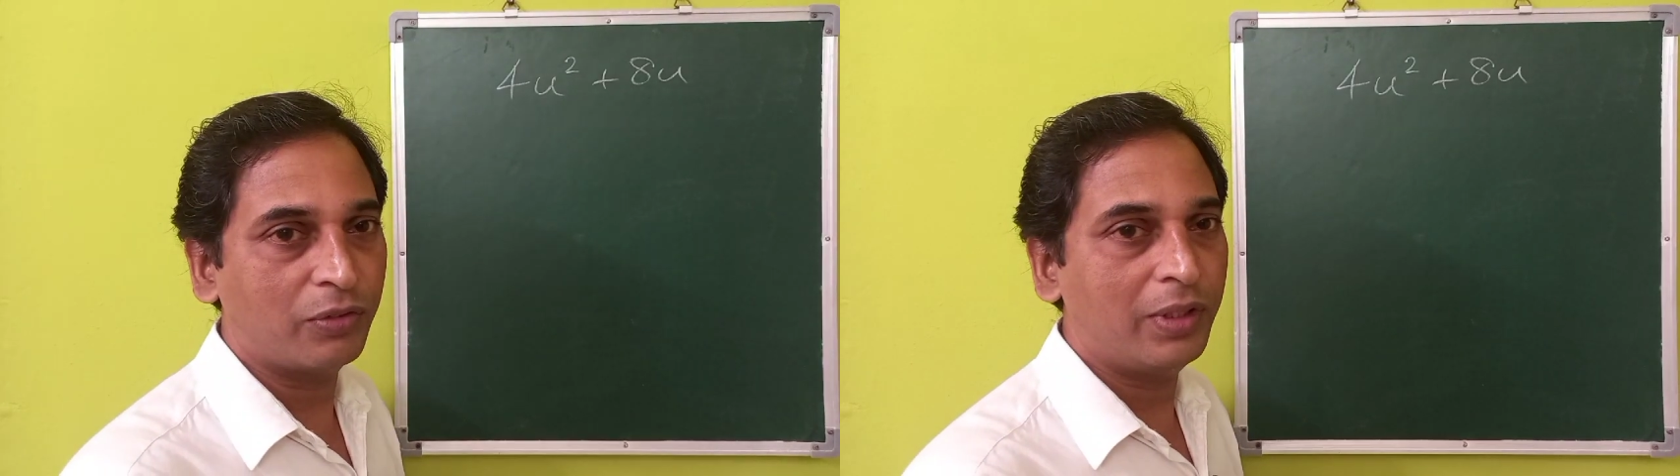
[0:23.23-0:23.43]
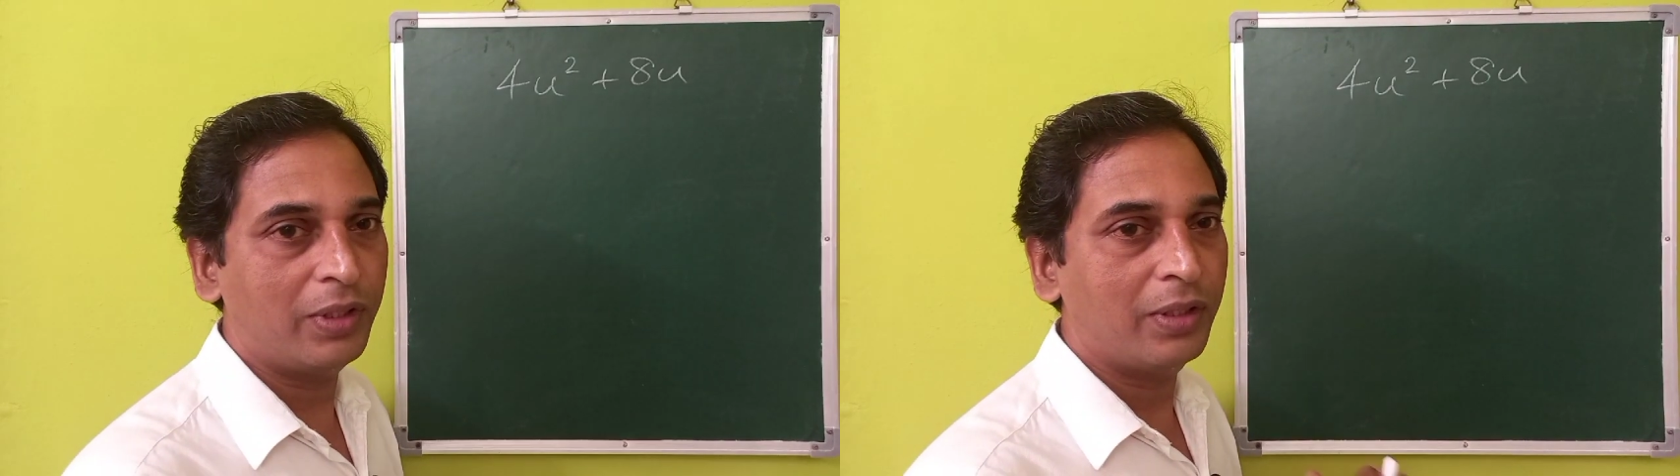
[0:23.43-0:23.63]

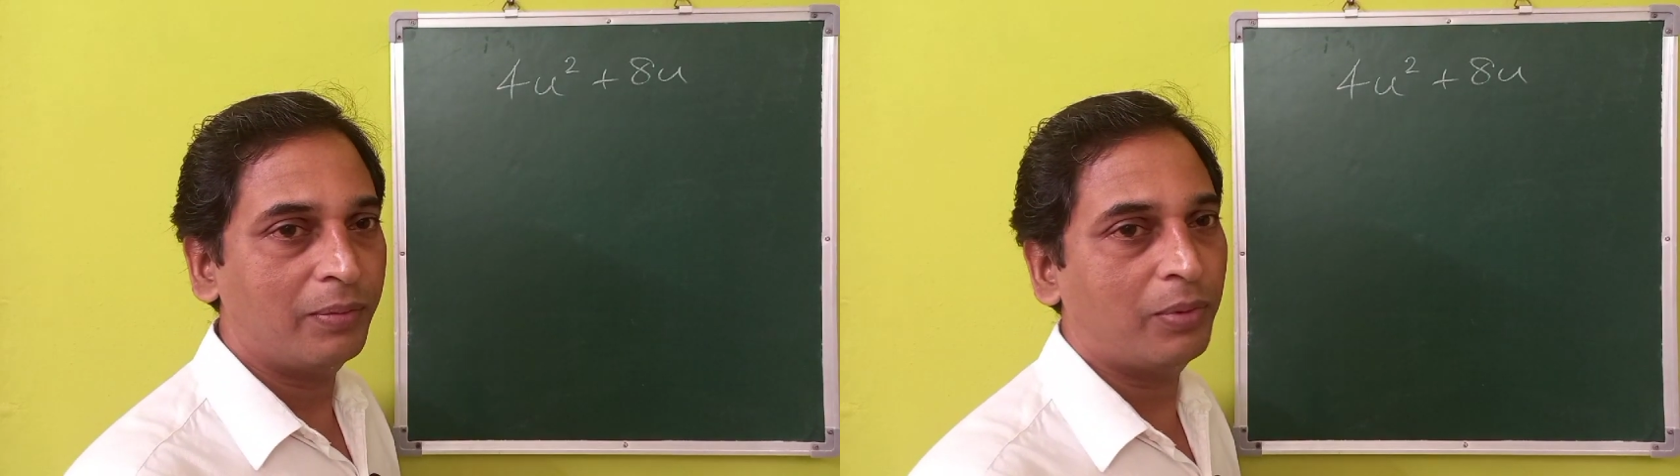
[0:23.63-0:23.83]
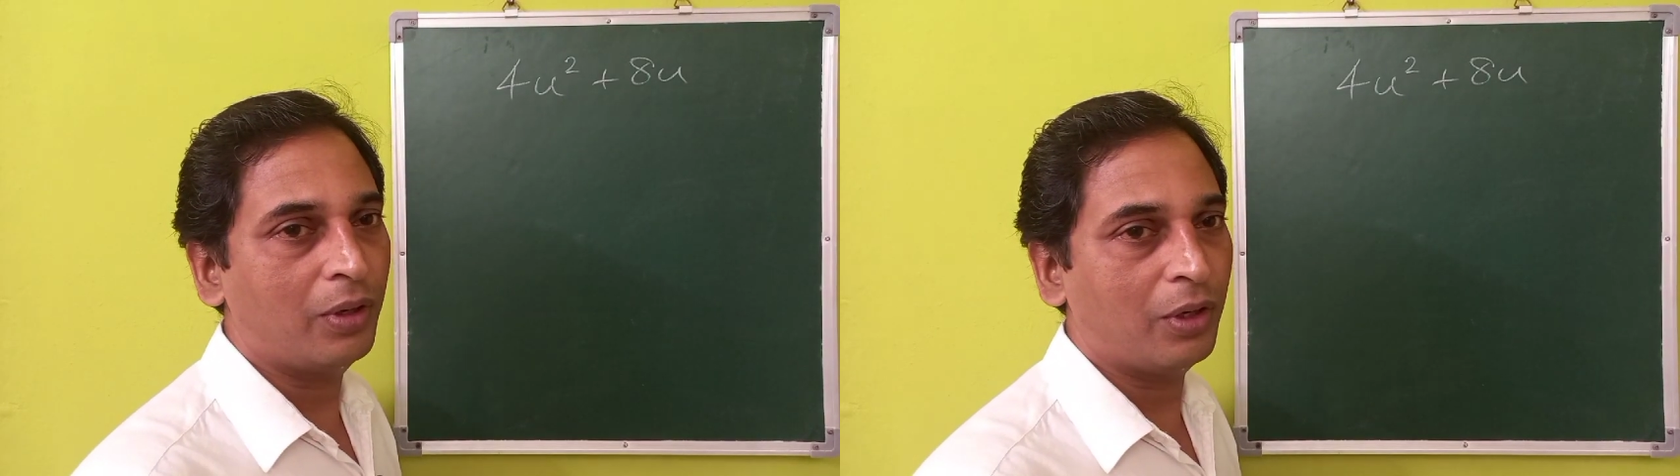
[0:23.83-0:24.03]
of the
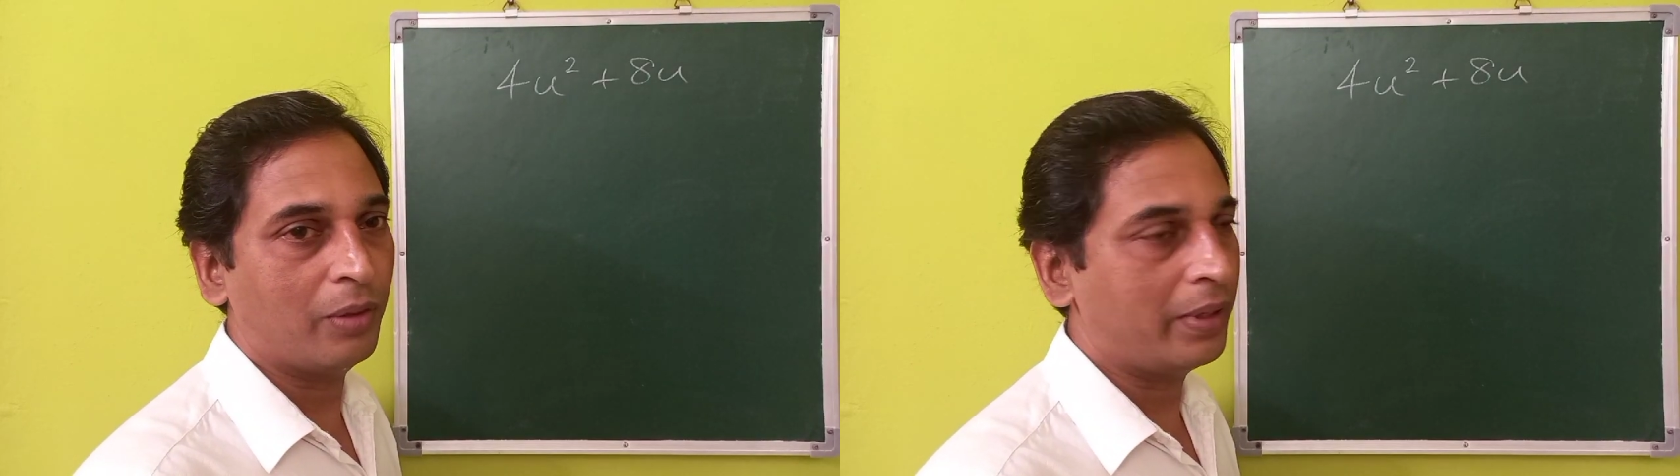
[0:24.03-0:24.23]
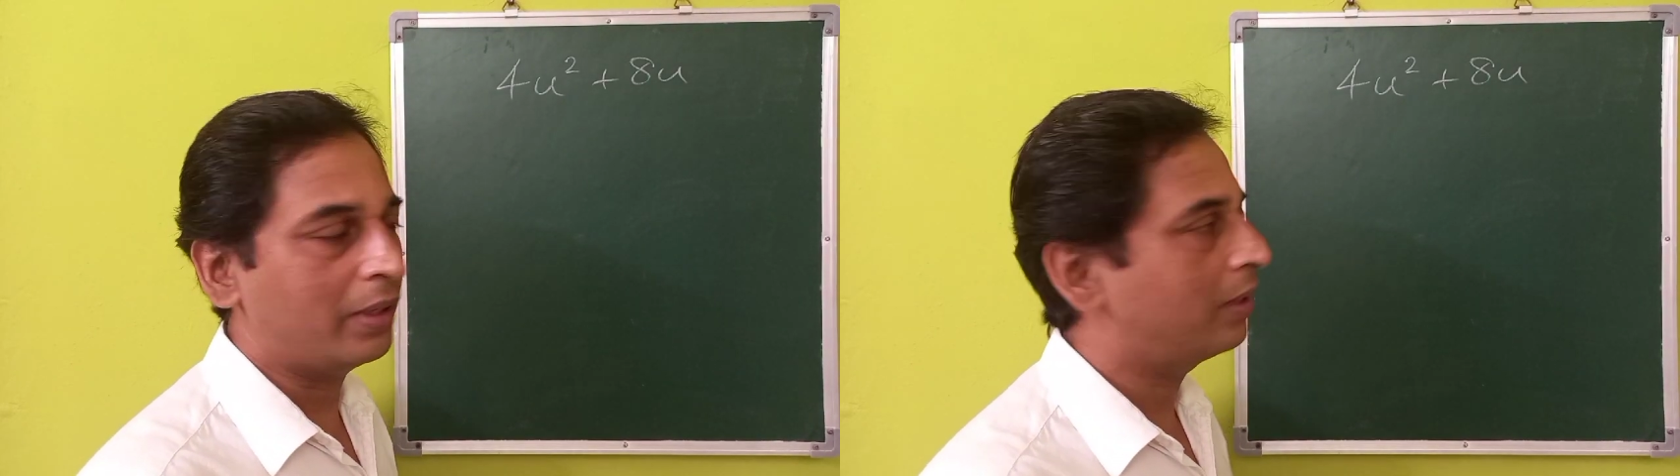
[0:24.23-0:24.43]

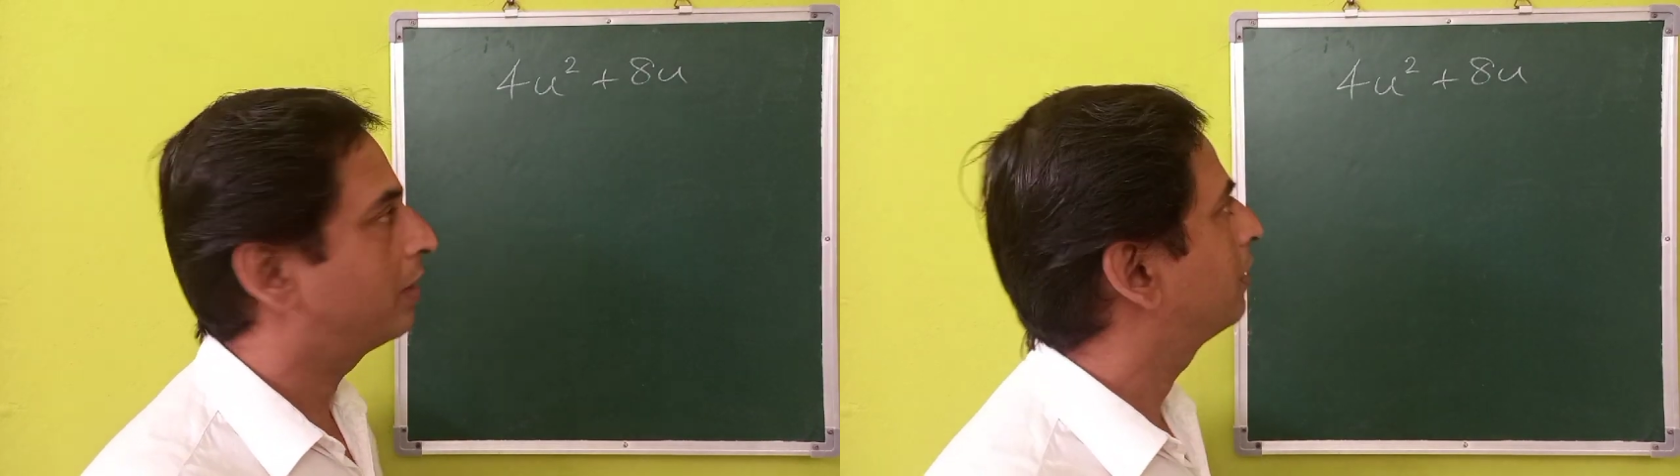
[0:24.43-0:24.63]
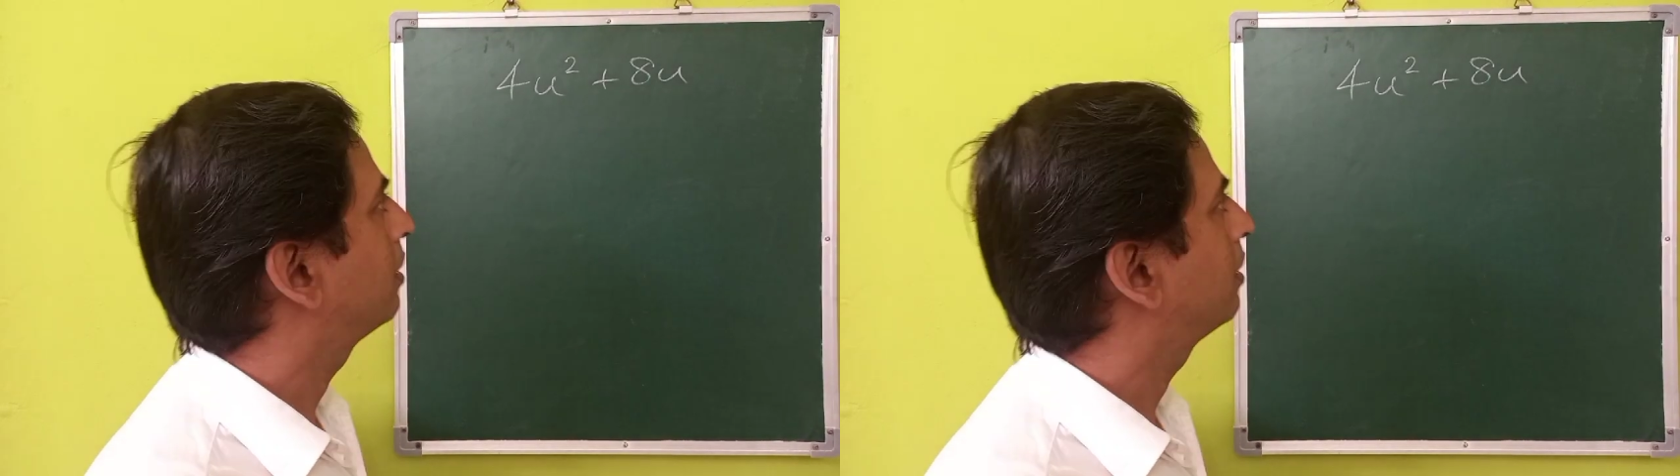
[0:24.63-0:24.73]
polynomial.